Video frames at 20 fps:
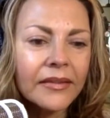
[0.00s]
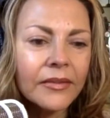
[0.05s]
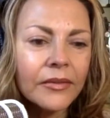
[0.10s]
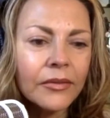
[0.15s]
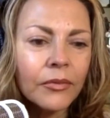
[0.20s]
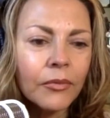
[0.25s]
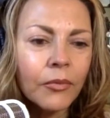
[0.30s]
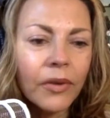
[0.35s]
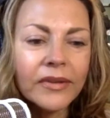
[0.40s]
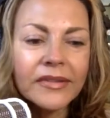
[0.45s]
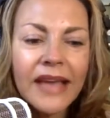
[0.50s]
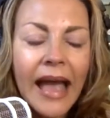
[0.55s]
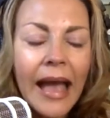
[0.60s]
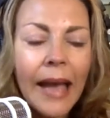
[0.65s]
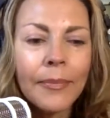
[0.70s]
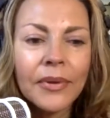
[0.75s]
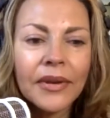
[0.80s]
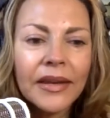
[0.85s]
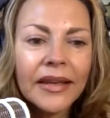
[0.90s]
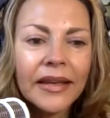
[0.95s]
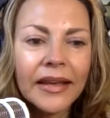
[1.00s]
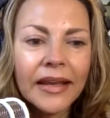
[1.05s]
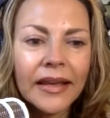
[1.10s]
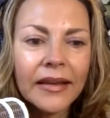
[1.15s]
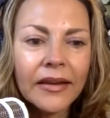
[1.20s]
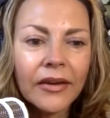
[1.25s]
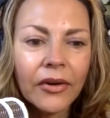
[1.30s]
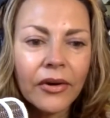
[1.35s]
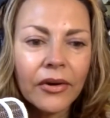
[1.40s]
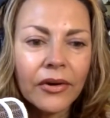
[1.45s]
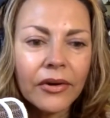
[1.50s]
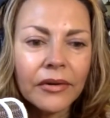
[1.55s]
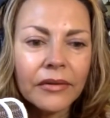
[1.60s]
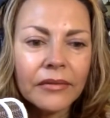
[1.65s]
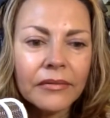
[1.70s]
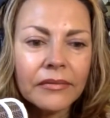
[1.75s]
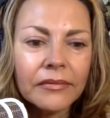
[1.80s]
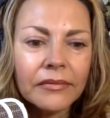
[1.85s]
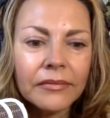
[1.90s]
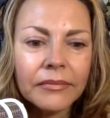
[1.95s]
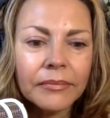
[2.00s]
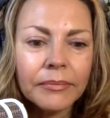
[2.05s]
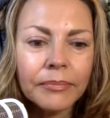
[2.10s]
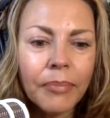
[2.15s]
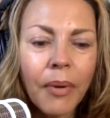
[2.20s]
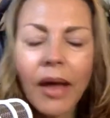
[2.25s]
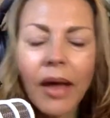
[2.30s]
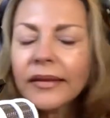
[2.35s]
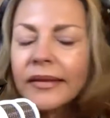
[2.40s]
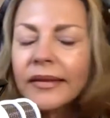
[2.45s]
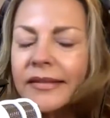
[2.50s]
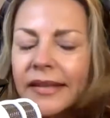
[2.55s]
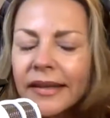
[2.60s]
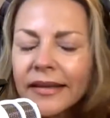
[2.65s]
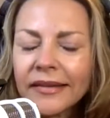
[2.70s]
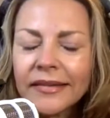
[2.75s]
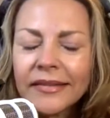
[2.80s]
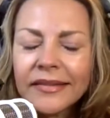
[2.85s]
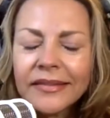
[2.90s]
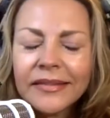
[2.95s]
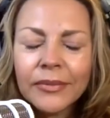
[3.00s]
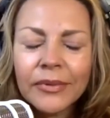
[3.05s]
what's happening in our politics,